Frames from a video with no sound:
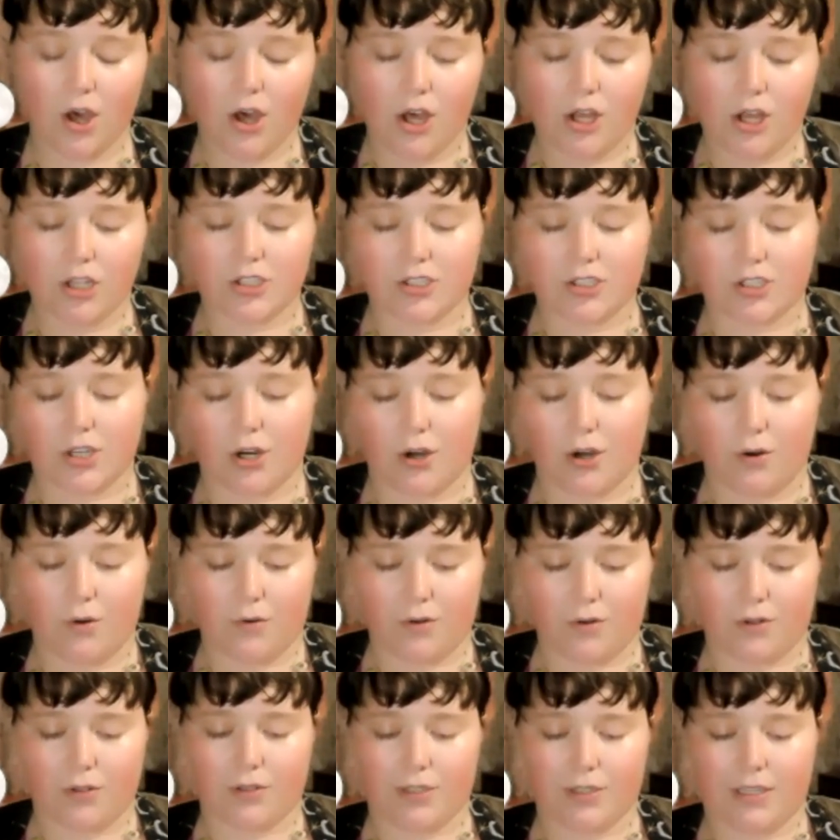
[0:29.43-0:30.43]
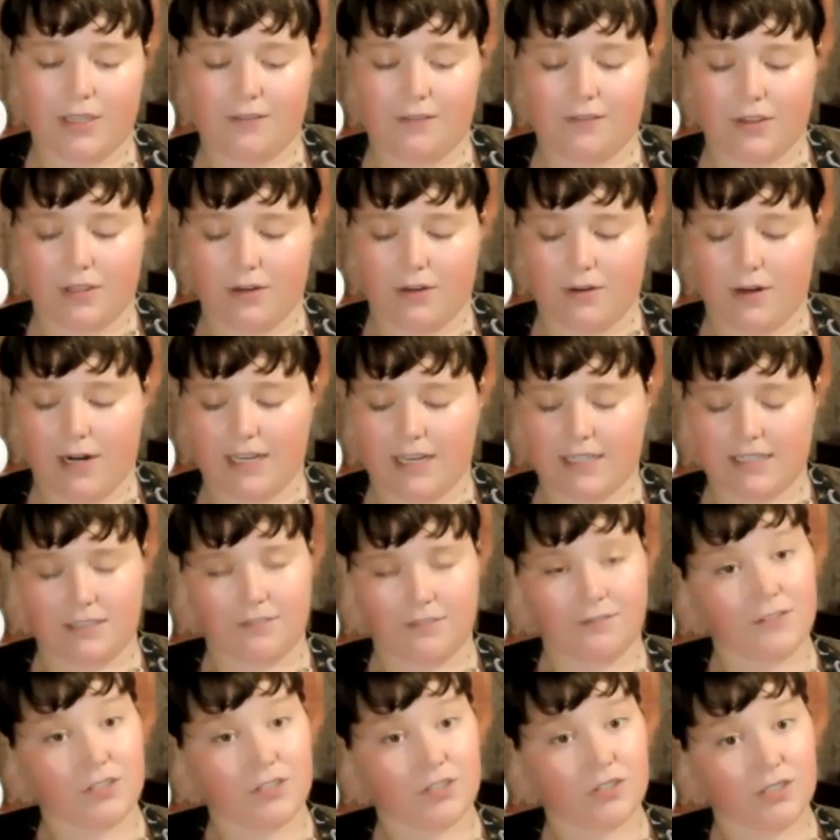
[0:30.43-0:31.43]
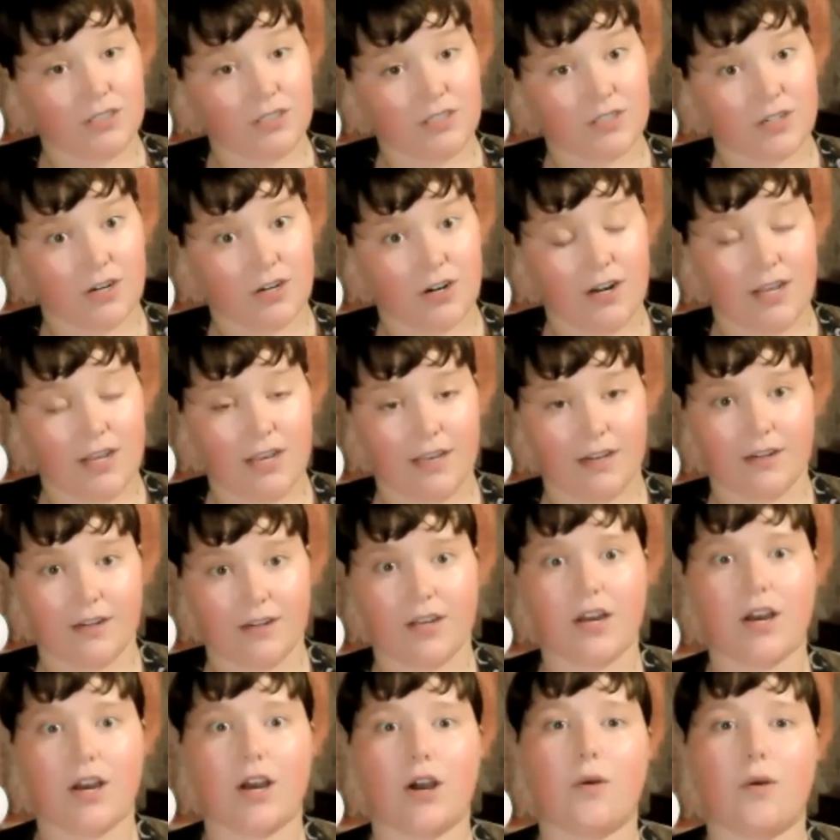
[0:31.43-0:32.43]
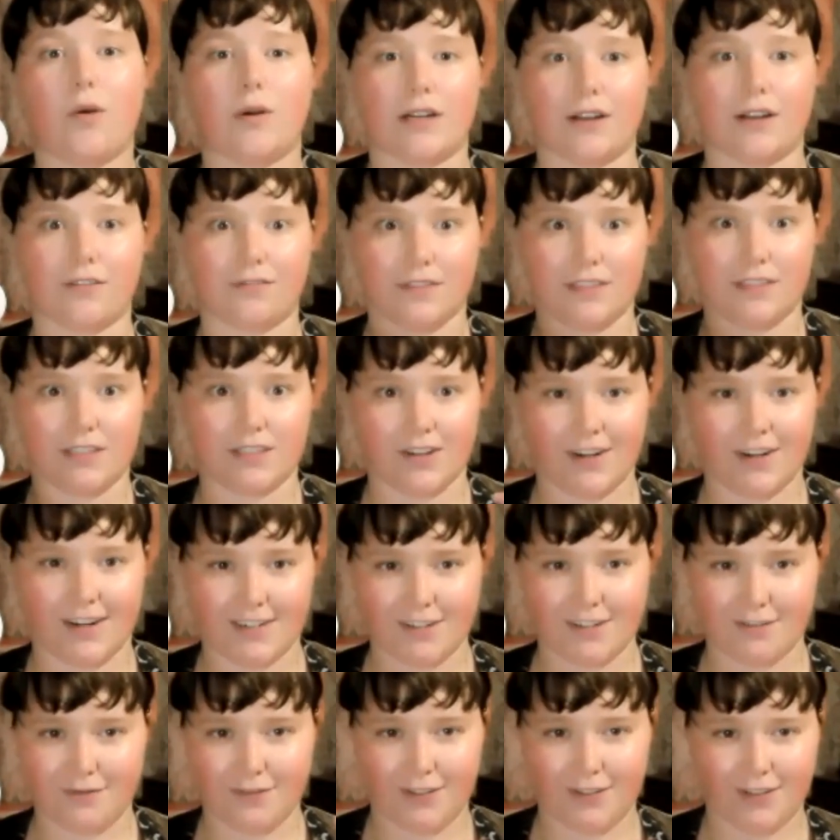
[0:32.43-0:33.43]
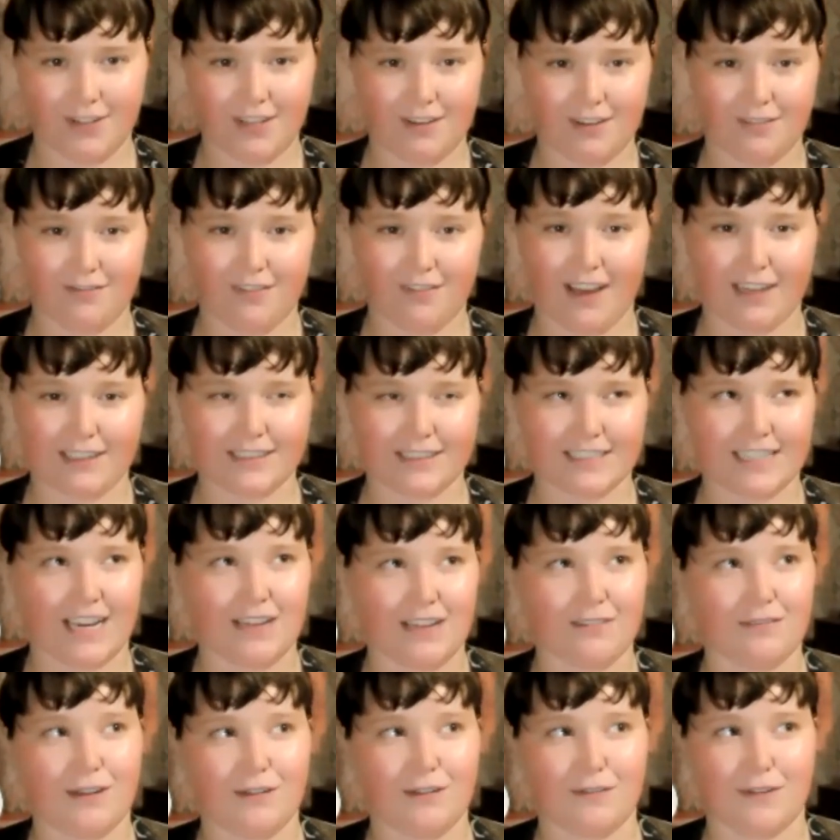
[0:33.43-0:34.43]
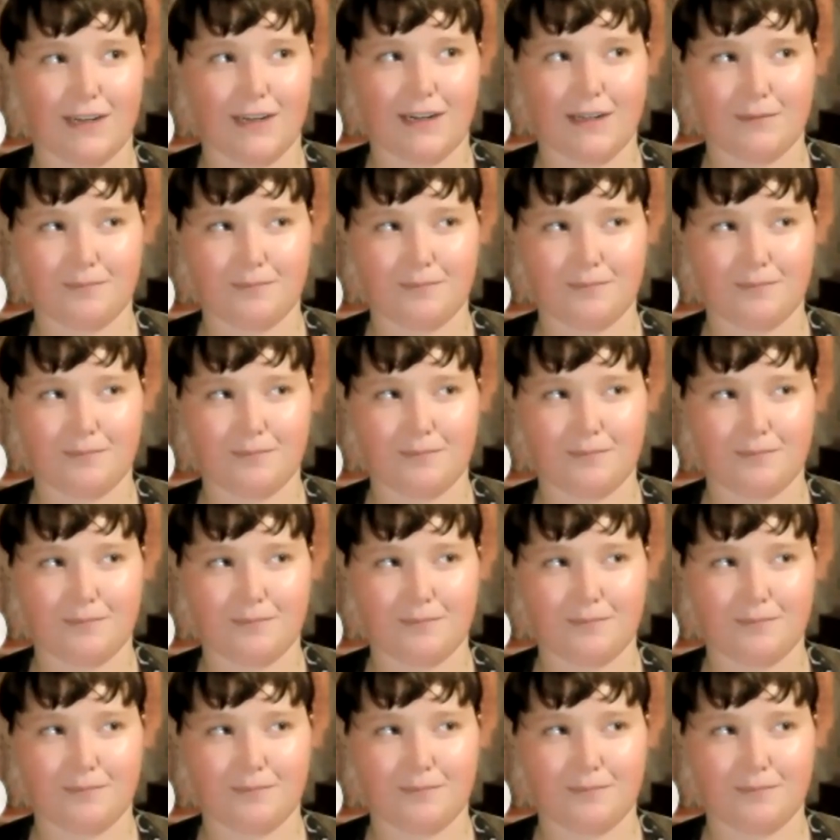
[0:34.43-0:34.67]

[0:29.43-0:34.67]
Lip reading: So even though it hasn't officially started, we're definitely starting to feel the effects. I've even